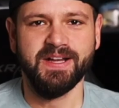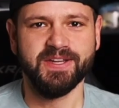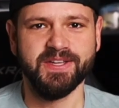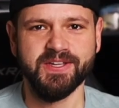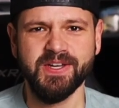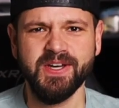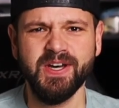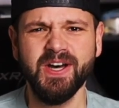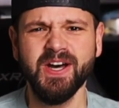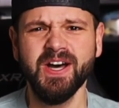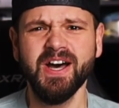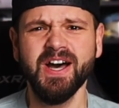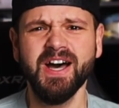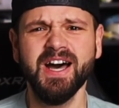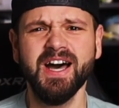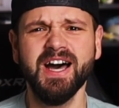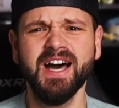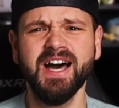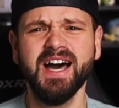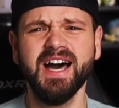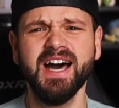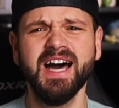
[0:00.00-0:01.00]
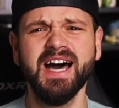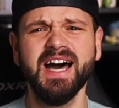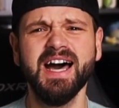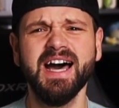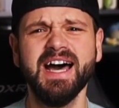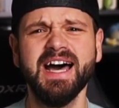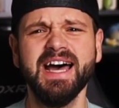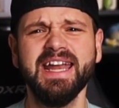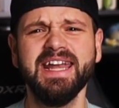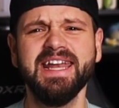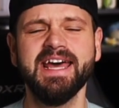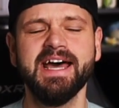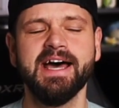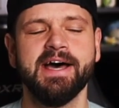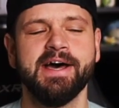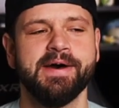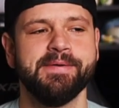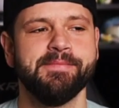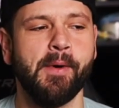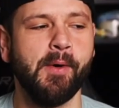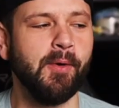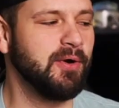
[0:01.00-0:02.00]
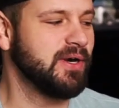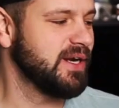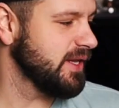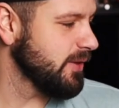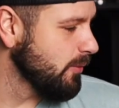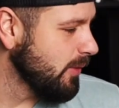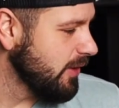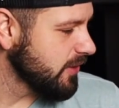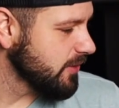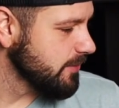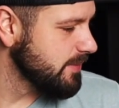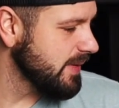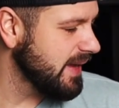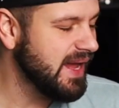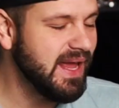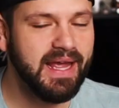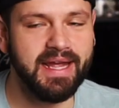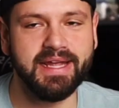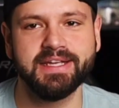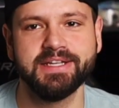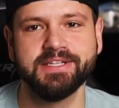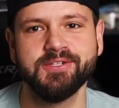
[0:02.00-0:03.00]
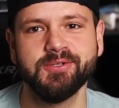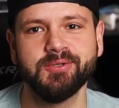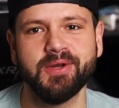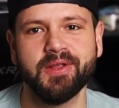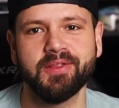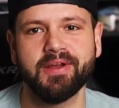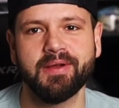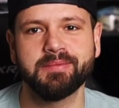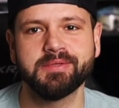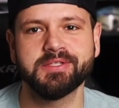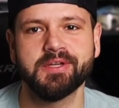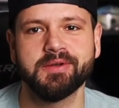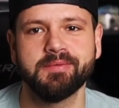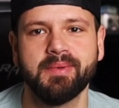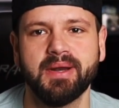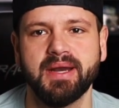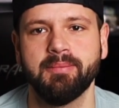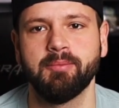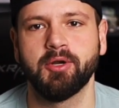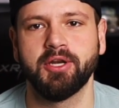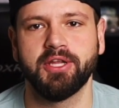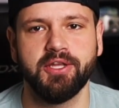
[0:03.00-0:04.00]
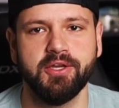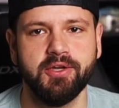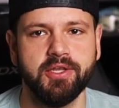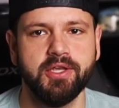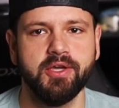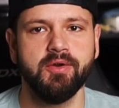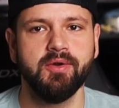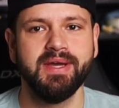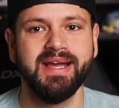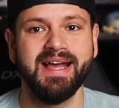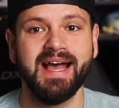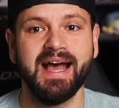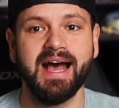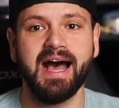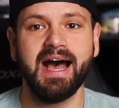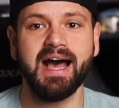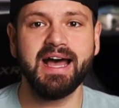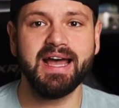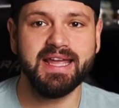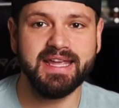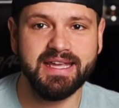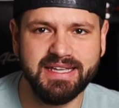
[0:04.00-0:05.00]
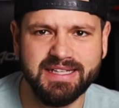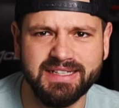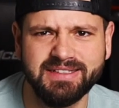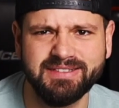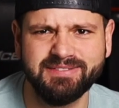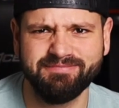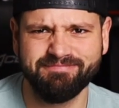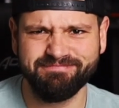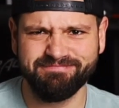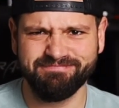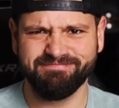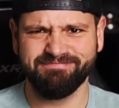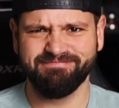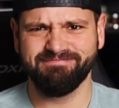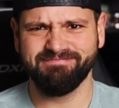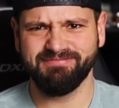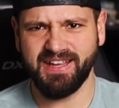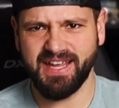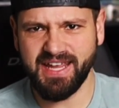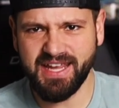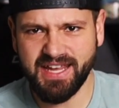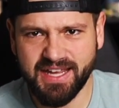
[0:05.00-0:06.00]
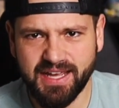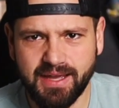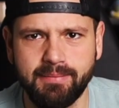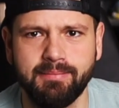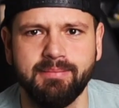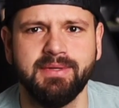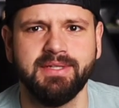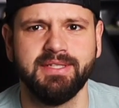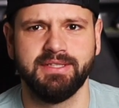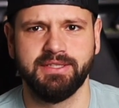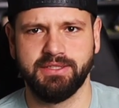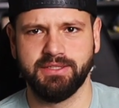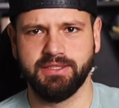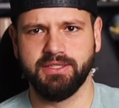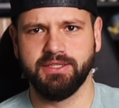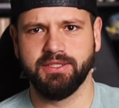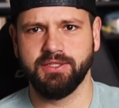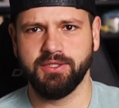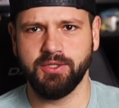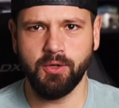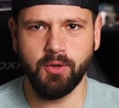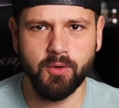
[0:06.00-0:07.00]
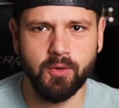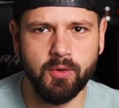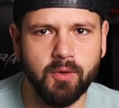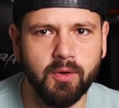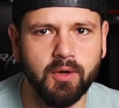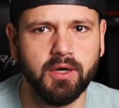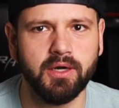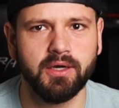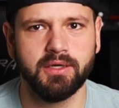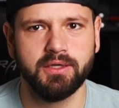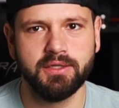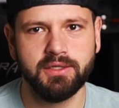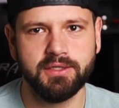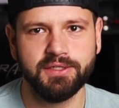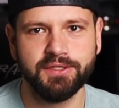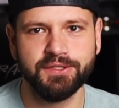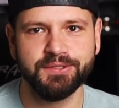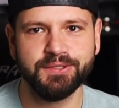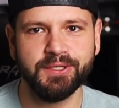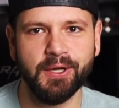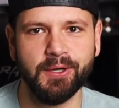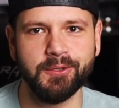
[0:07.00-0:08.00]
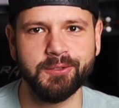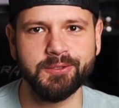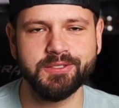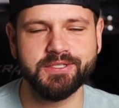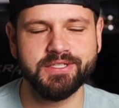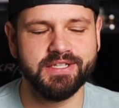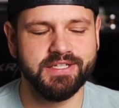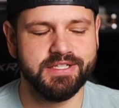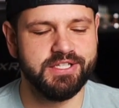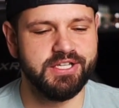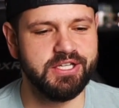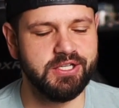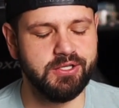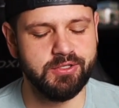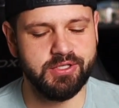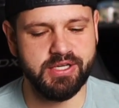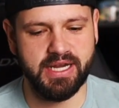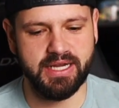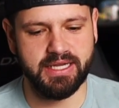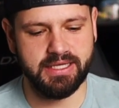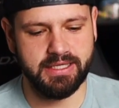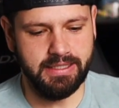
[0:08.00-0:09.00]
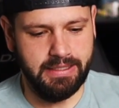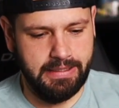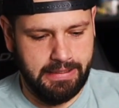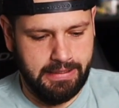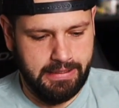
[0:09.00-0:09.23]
Good morning. Welcome back to another episode of Monday Morning Yo-Yo. I am your host, G2 Jake.